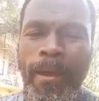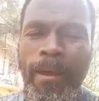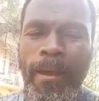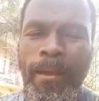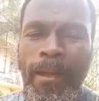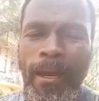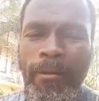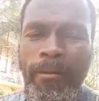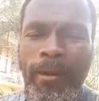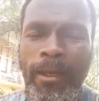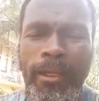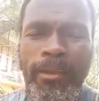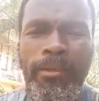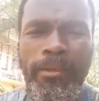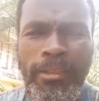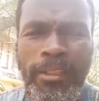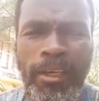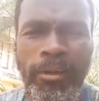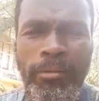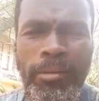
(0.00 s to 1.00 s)
And now, can
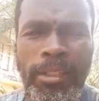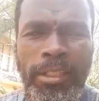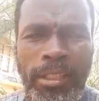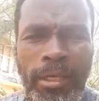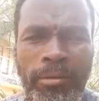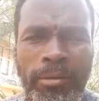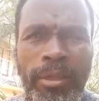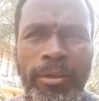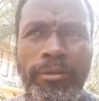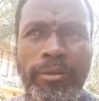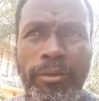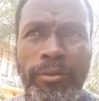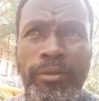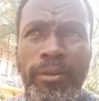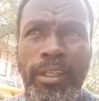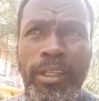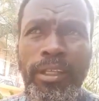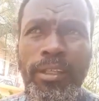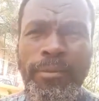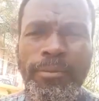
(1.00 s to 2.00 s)
you tell me something for
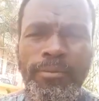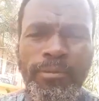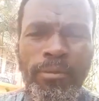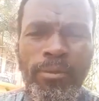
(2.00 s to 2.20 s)
free?